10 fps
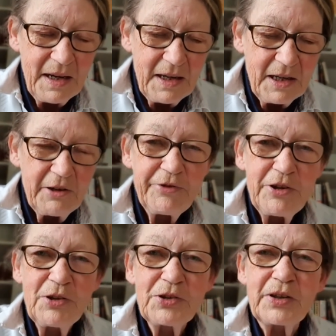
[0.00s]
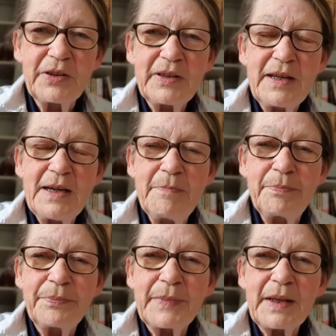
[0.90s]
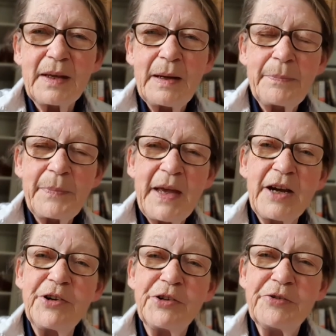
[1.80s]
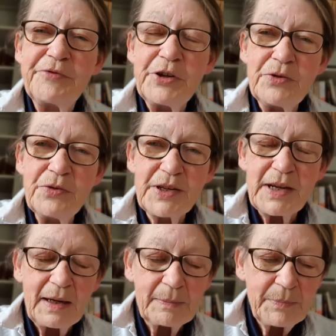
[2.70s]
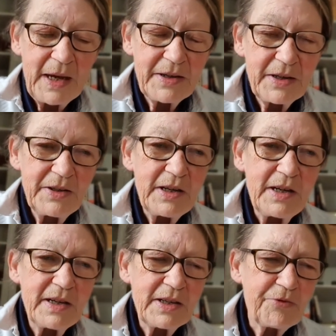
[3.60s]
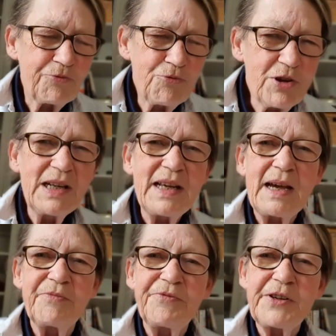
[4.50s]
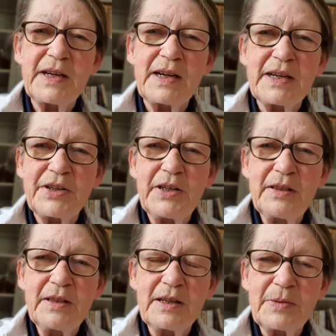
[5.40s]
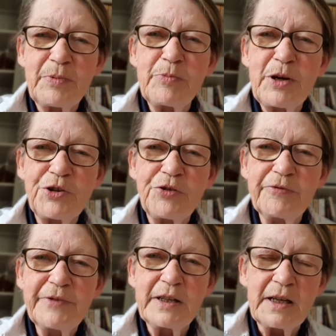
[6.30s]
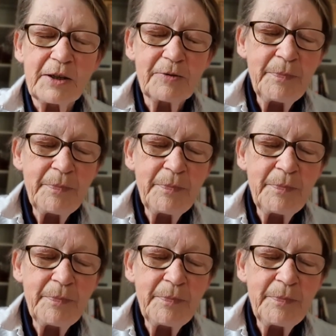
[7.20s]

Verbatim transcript: If you look at the aerial views, and indeed it's really emphasized in this promotional video,